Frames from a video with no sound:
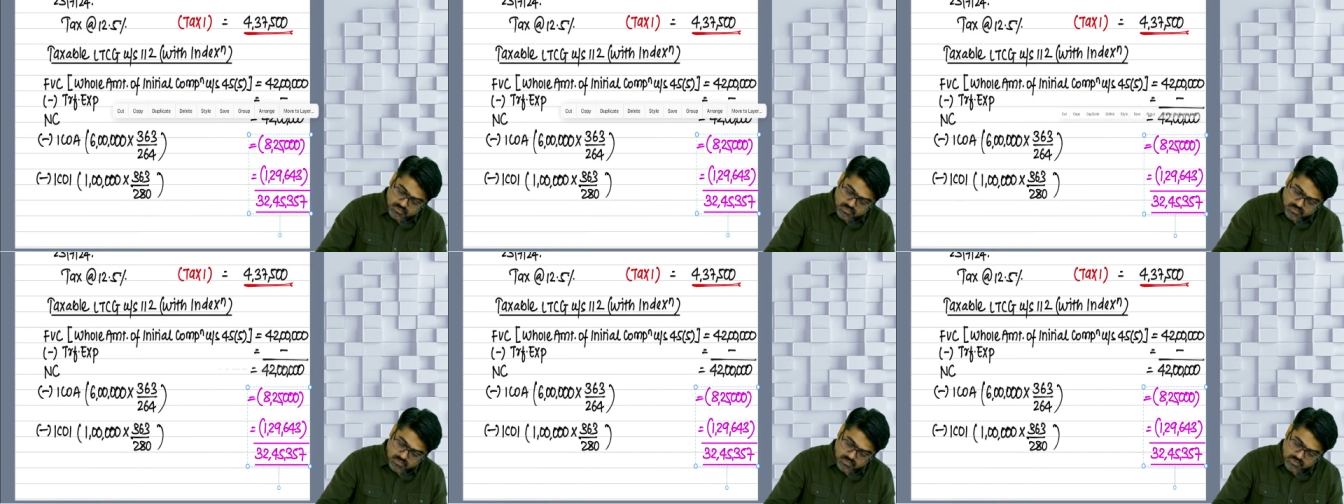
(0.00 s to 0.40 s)

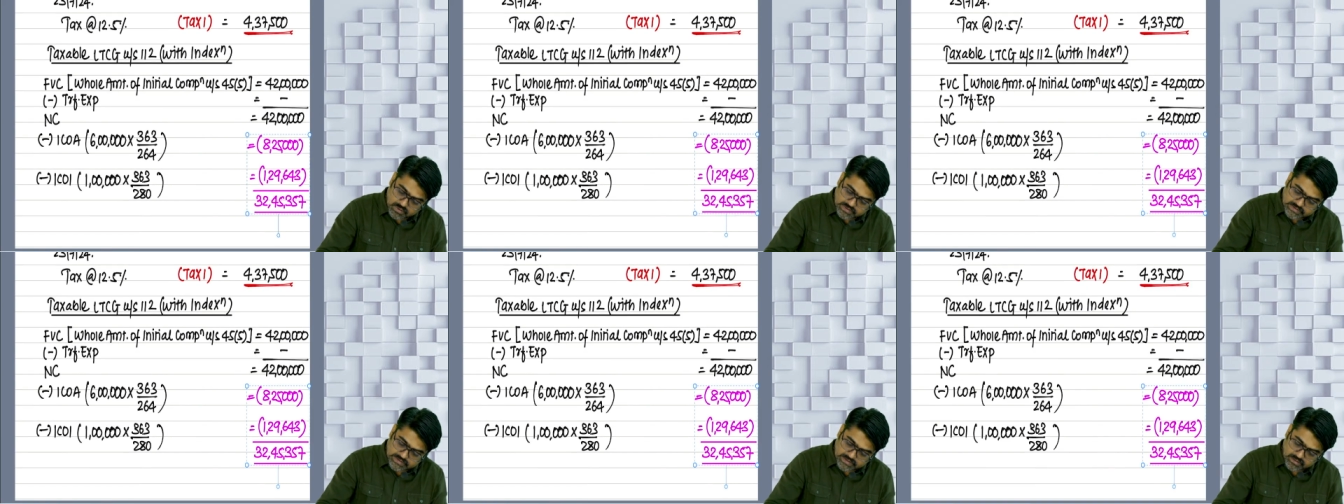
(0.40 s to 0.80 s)
Only
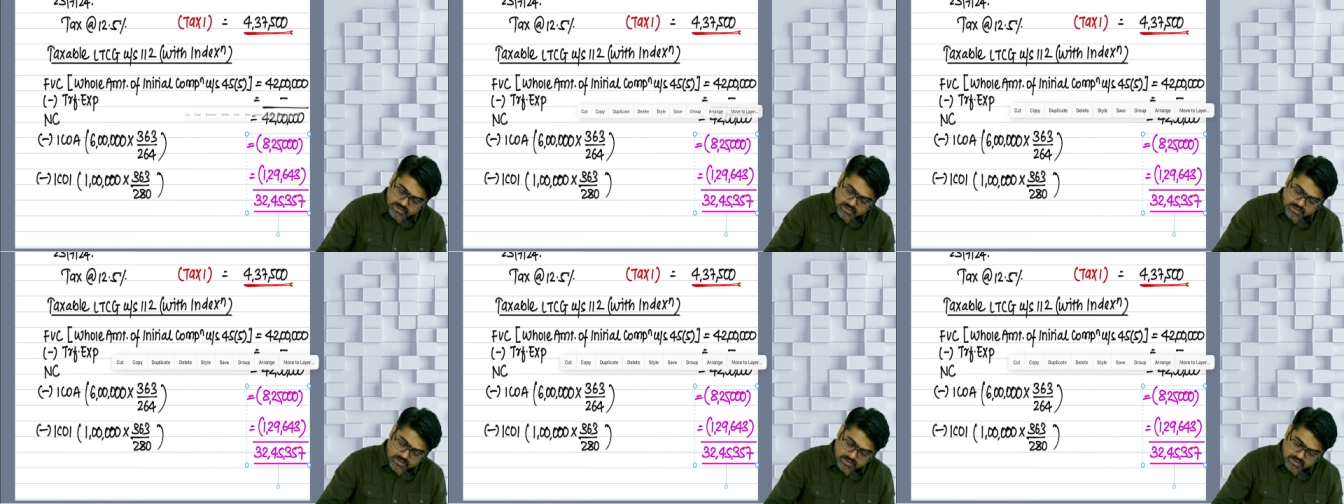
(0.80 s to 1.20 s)
change the
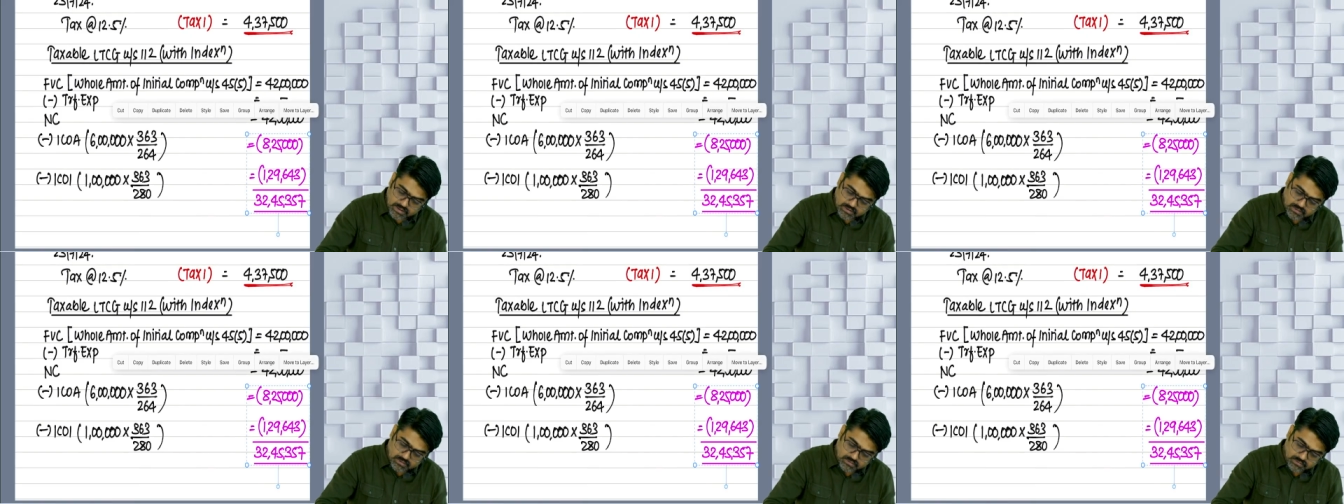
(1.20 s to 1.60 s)
color.
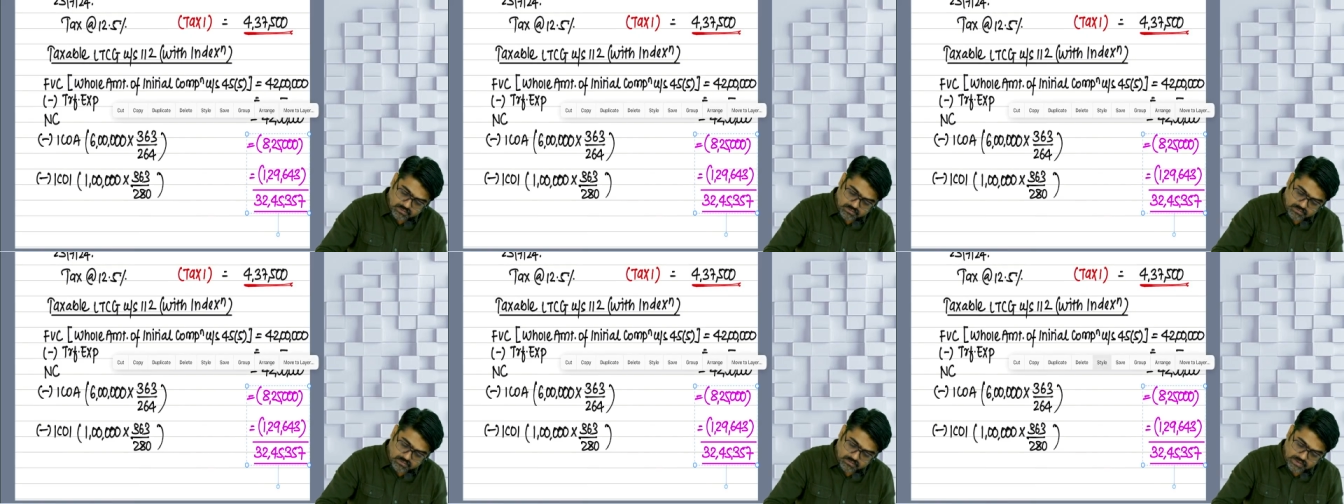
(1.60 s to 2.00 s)

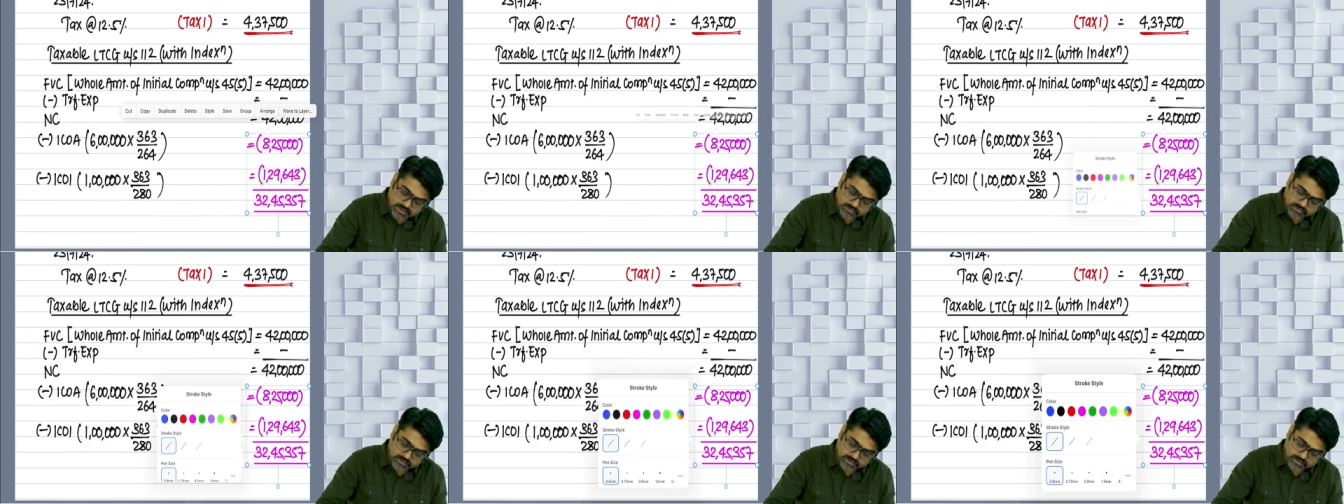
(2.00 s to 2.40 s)

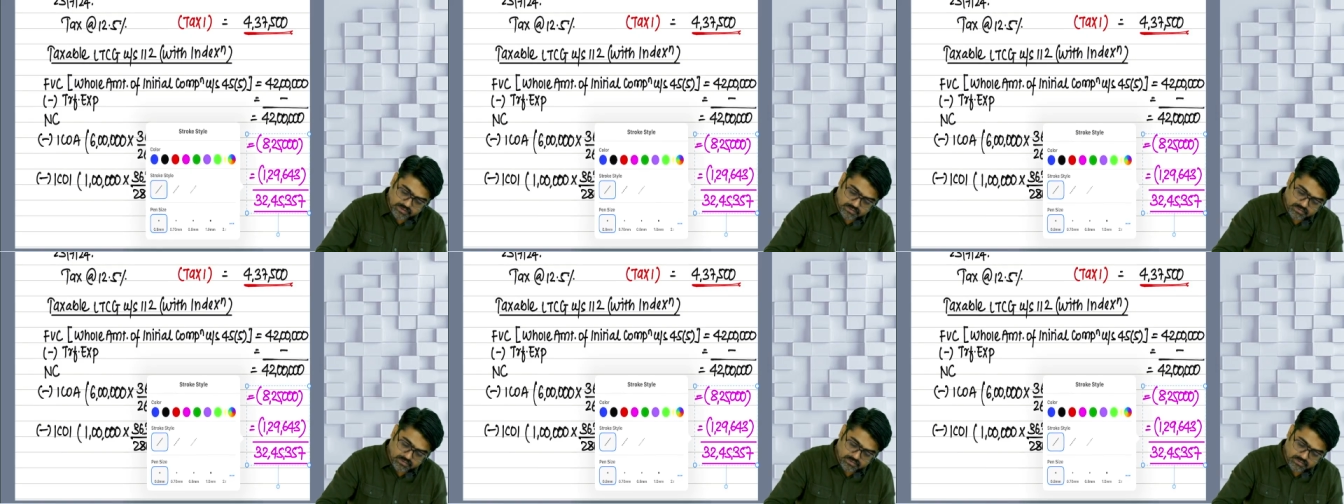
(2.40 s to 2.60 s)
That's it.